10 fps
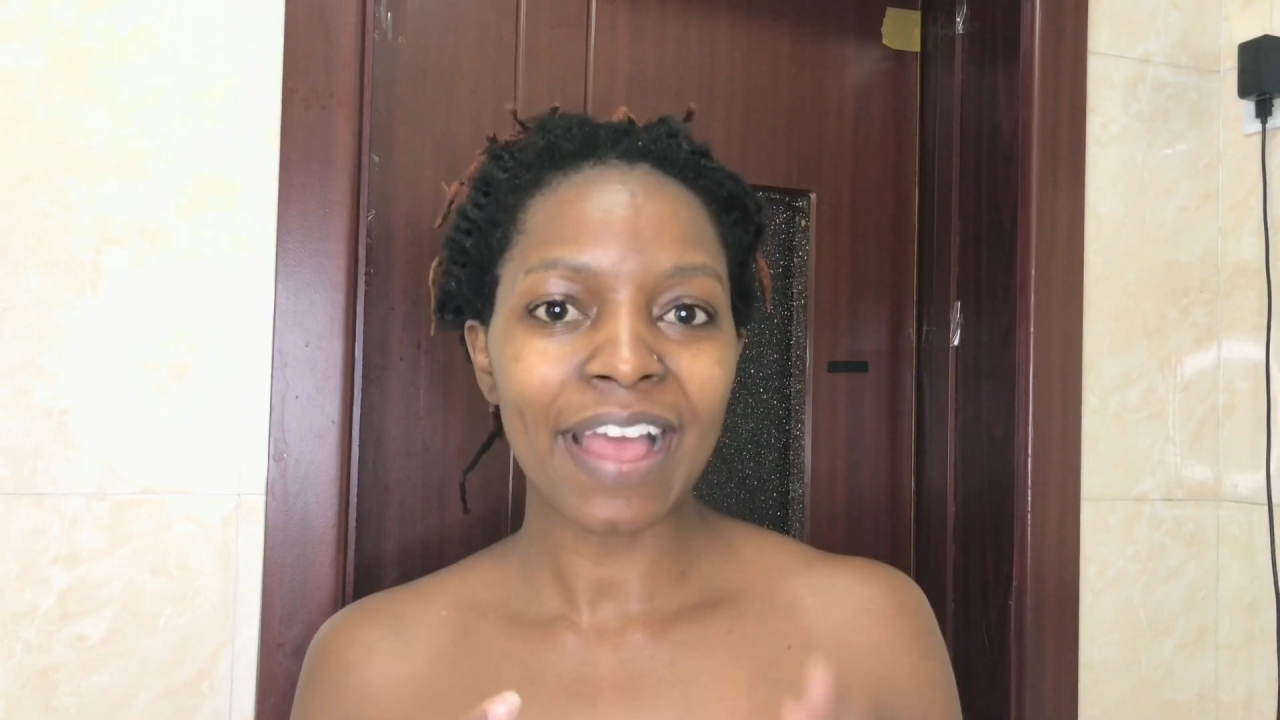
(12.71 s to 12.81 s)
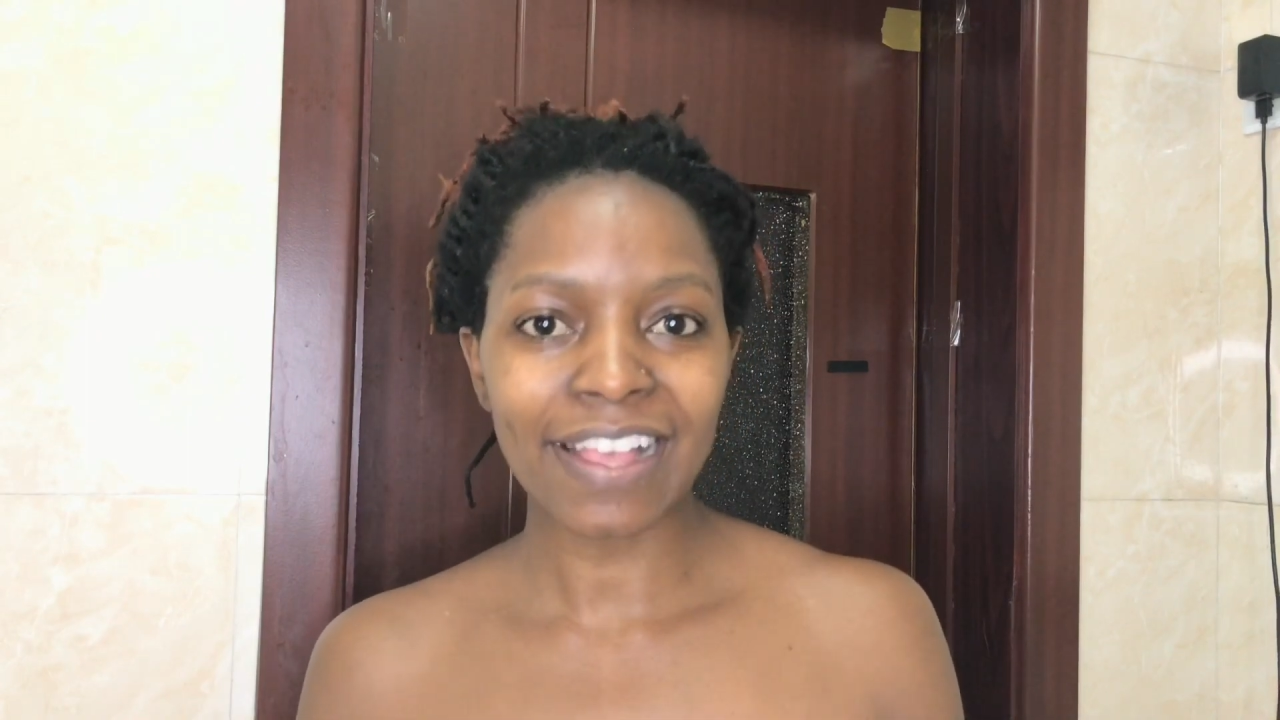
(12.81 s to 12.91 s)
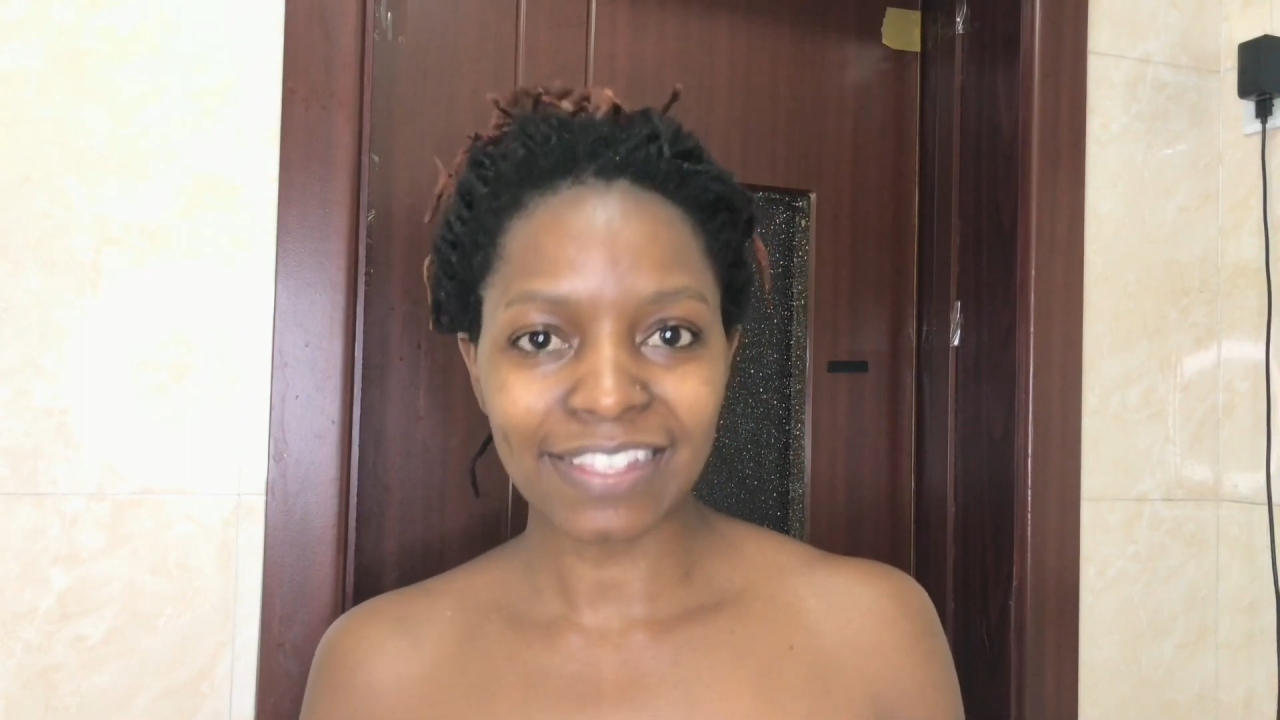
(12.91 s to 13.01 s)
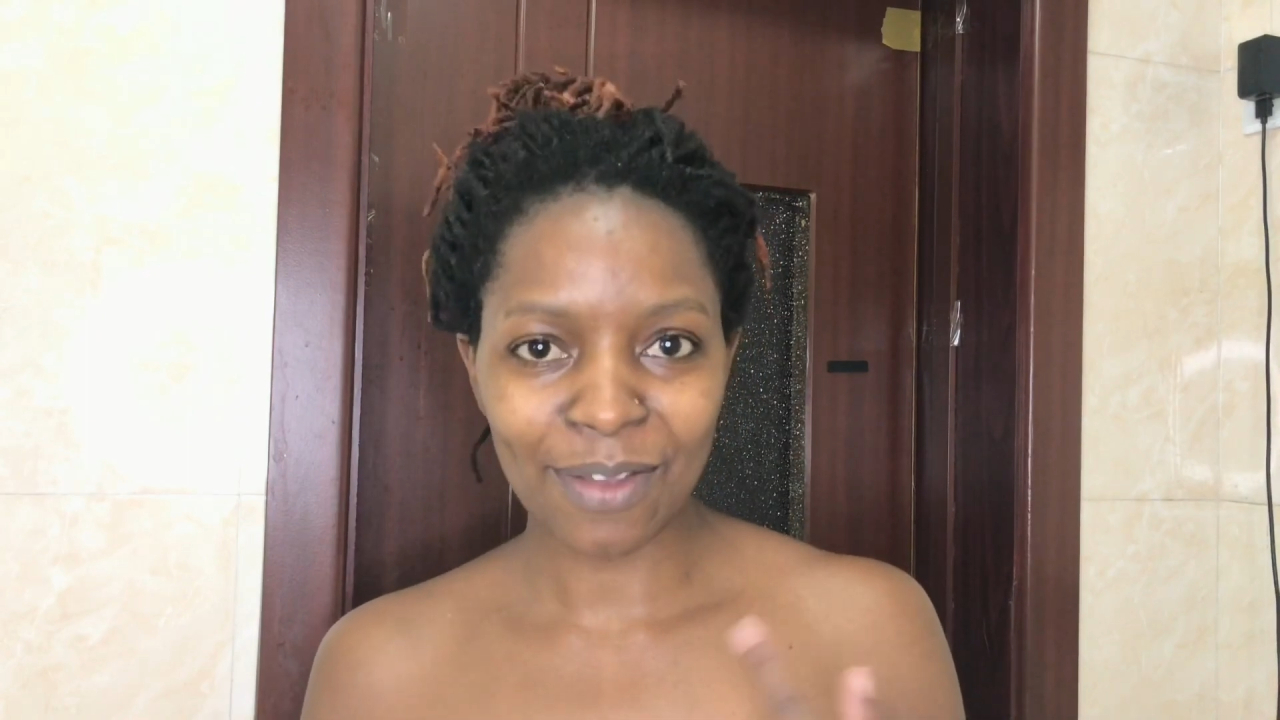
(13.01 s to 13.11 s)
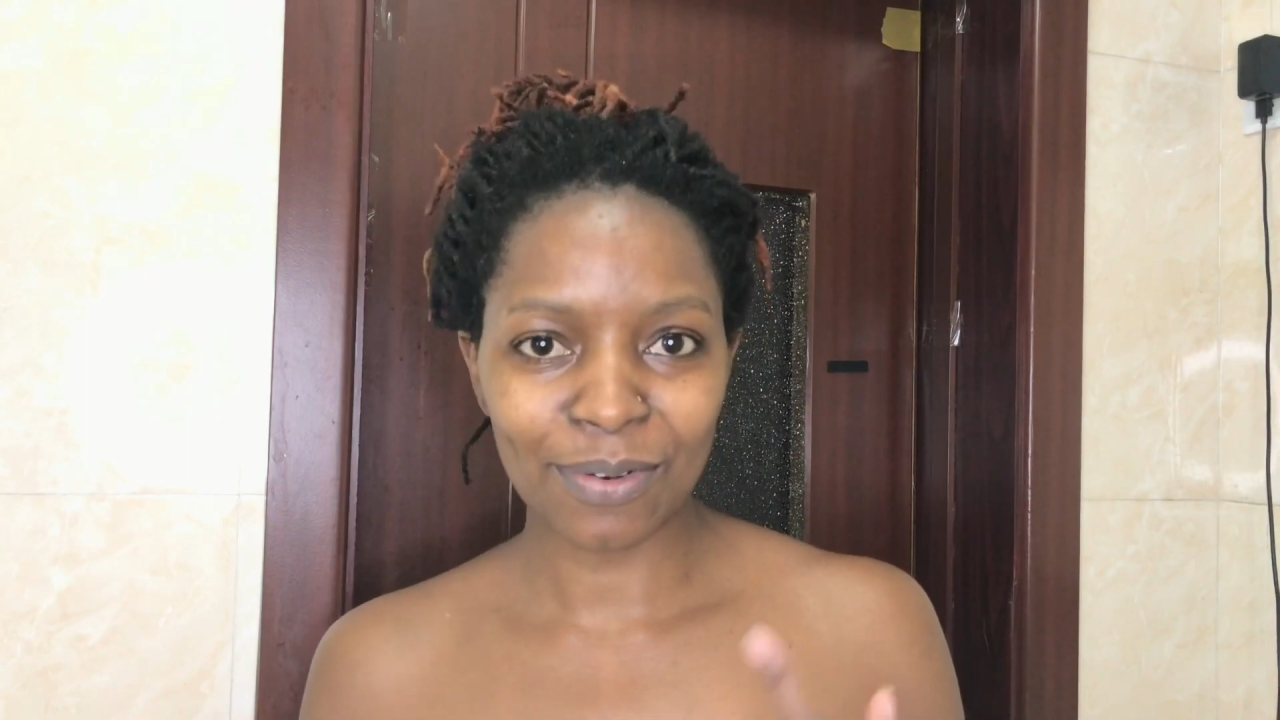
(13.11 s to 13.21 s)

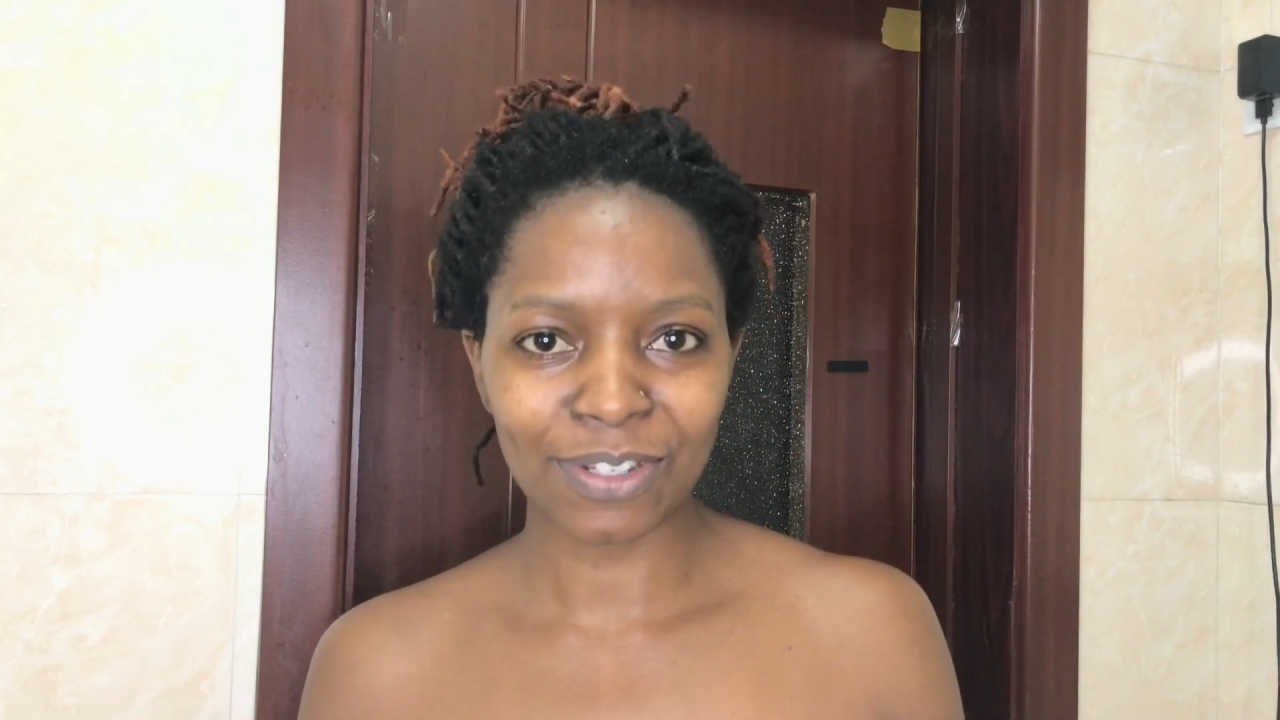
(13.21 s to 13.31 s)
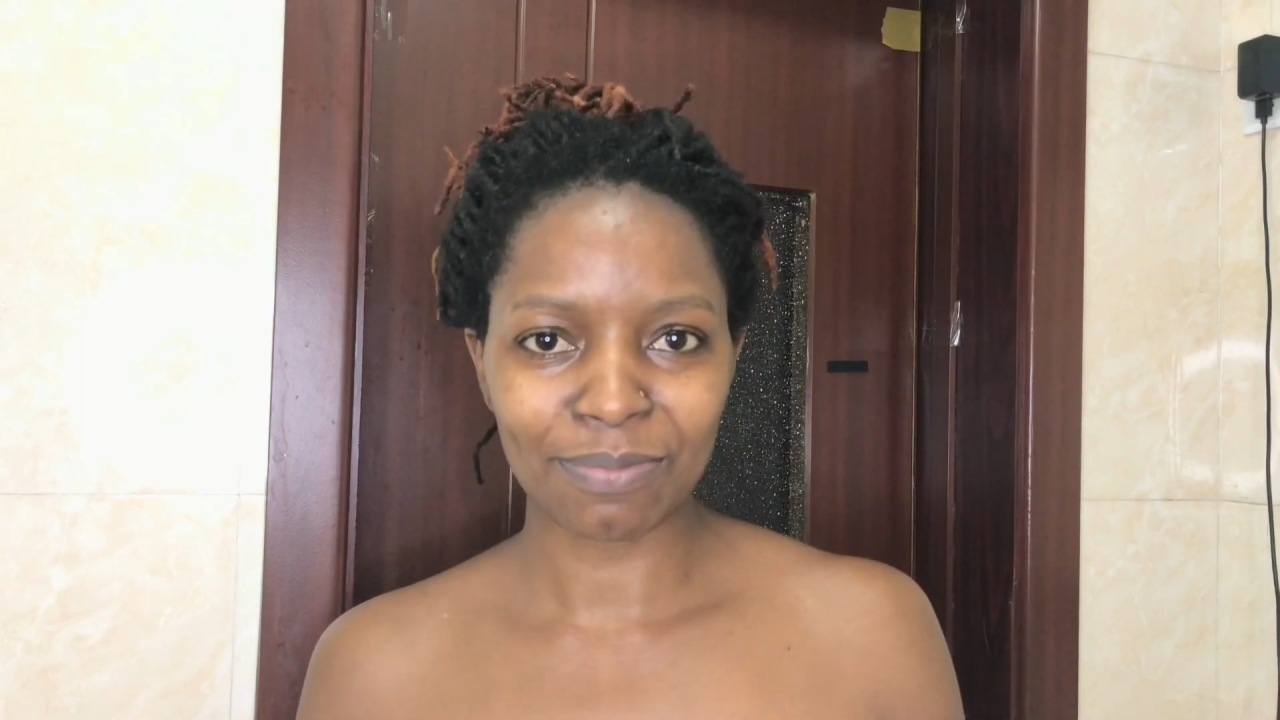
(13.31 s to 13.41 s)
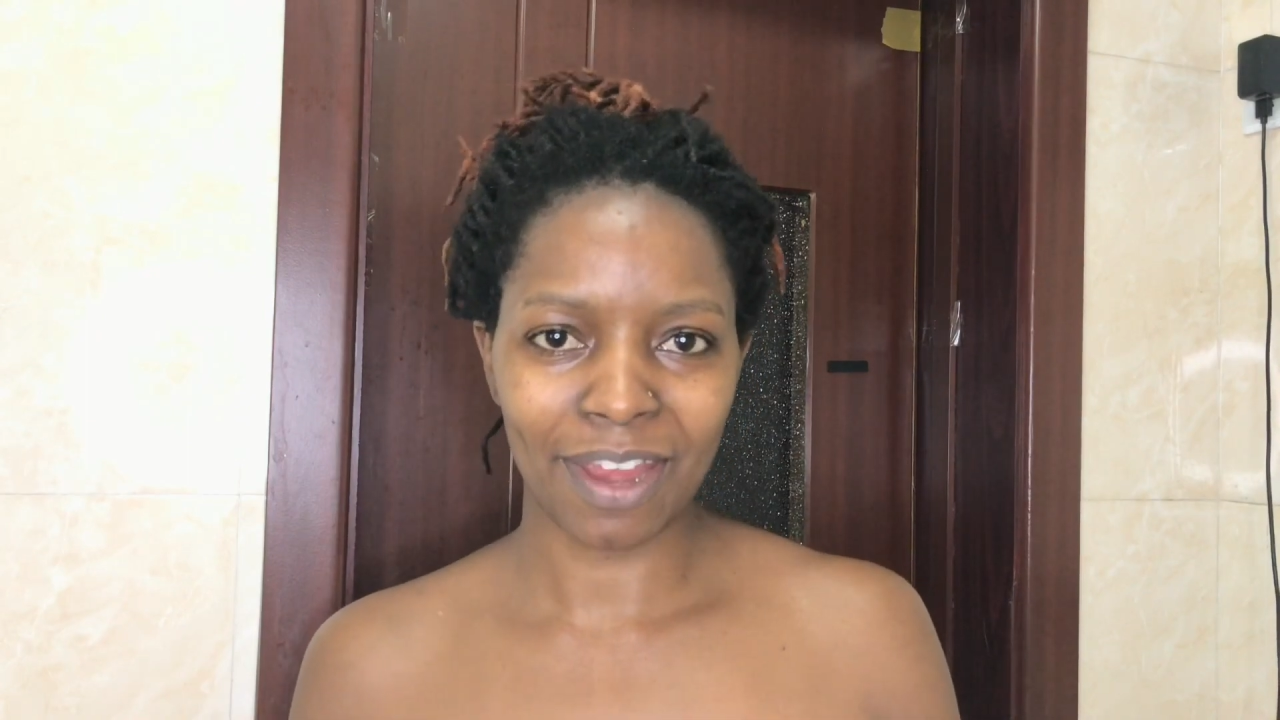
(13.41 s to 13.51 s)
as I wash